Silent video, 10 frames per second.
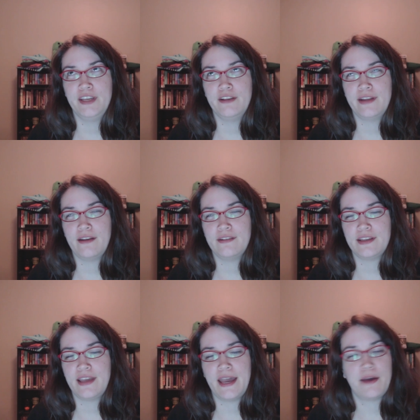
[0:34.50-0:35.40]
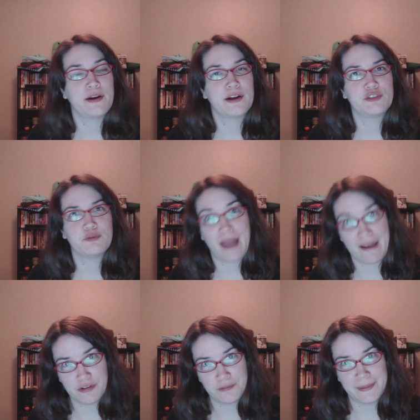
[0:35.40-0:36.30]
figured out our
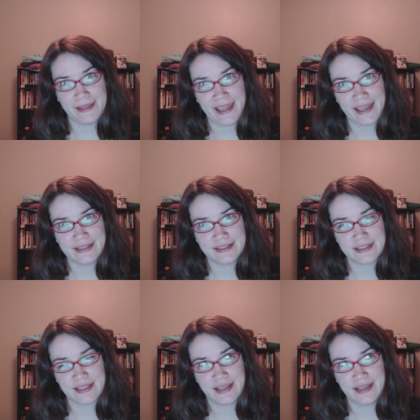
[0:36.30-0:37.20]
travel plans,